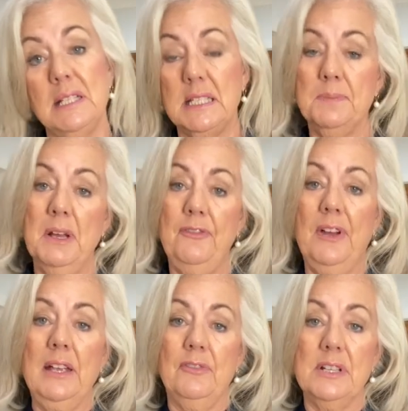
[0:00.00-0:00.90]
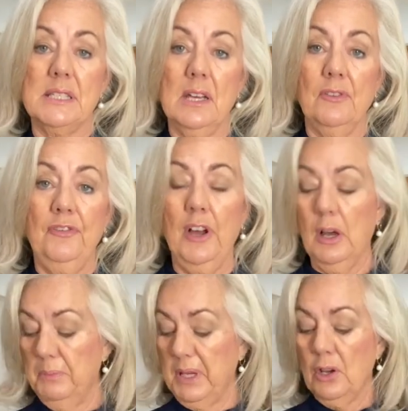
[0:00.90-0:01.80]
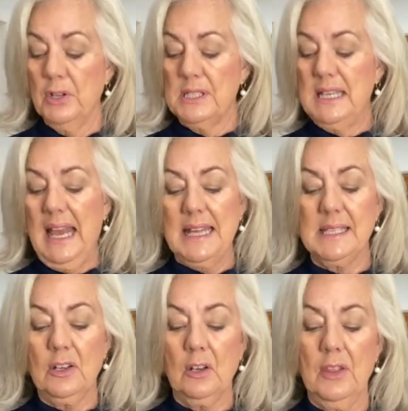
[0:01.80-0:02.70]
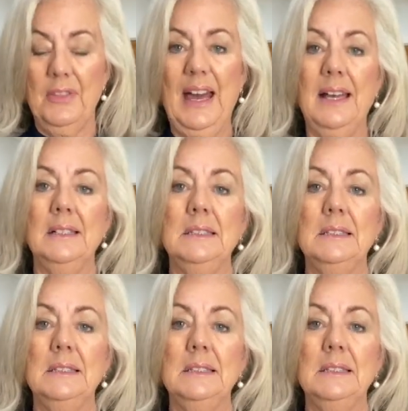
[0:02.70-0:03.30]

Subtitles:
This is my favourite so far, because it hasn't got that